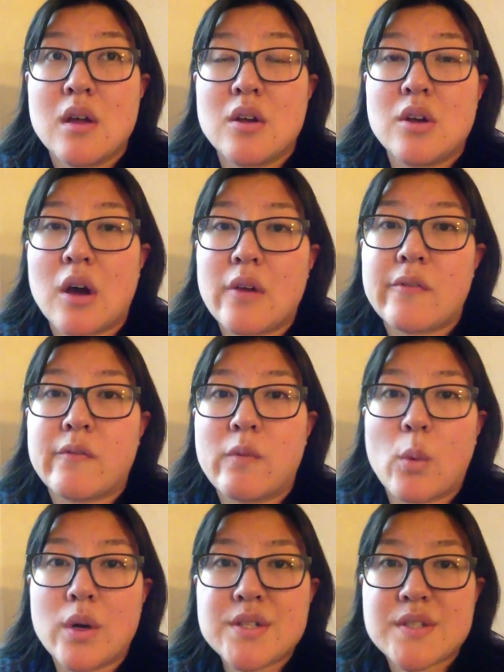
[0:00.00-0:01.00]
not
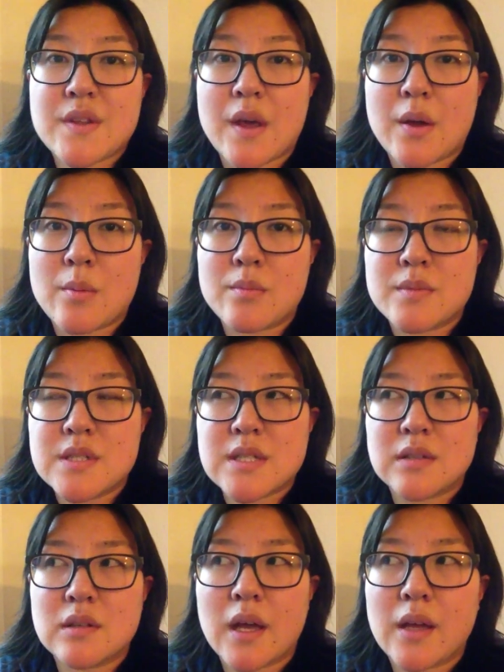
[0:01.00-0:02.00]
force them to
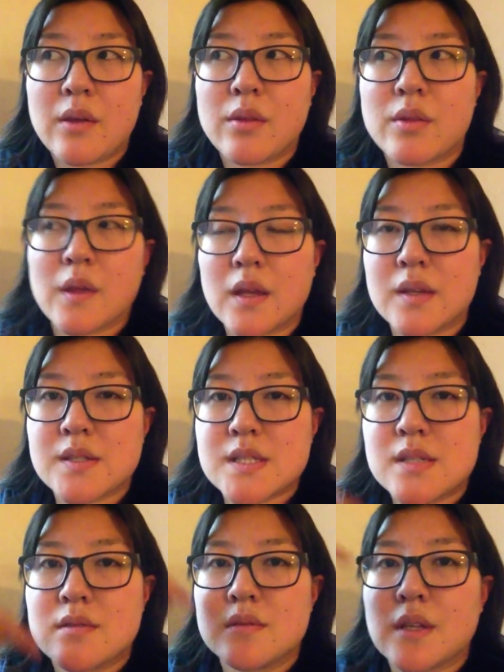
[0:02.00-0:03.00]
like
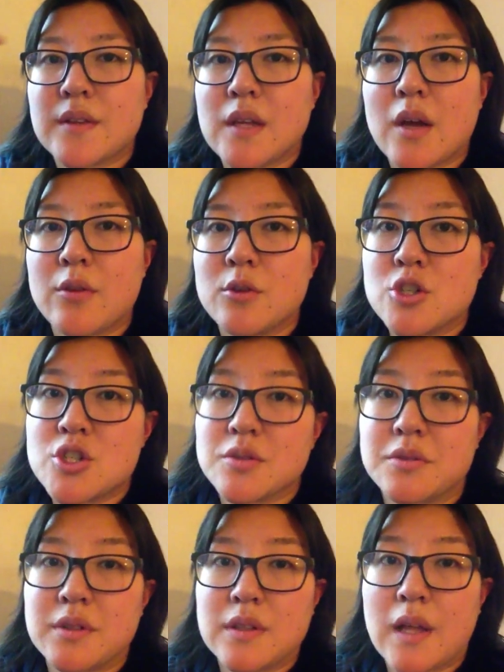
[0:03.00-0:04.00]
things that the other
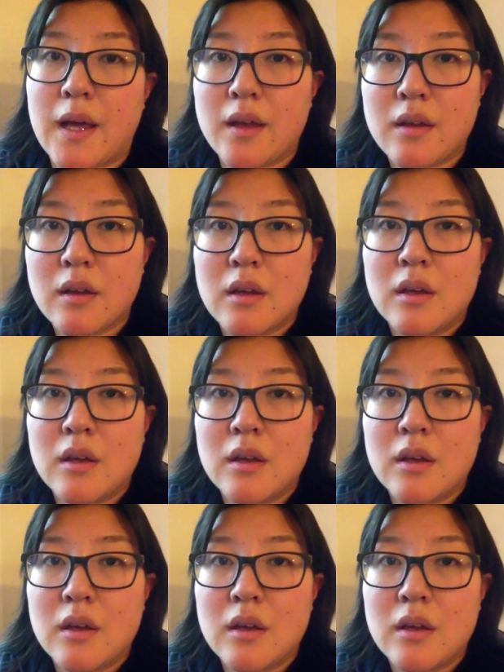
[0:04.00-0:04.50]
children like.